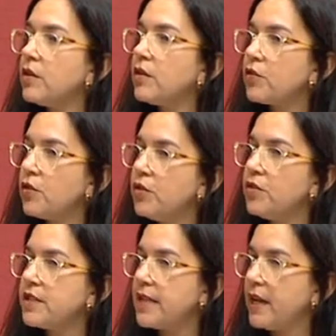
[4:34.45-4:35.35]
through
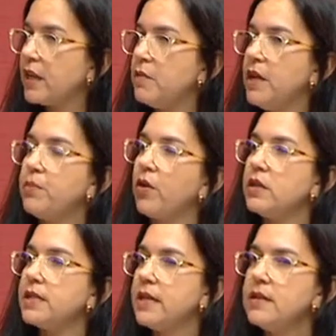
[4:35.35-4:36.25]
the Senate committee
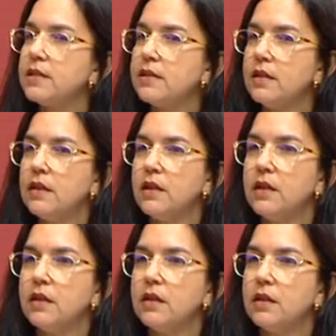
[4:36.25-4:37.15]
process,
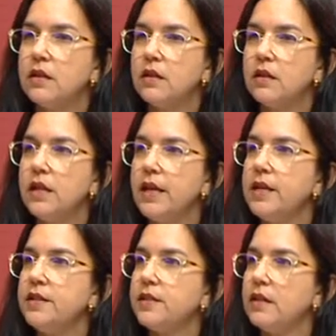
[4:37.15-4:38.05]

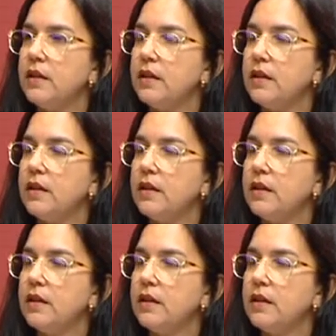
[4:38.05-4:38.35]
these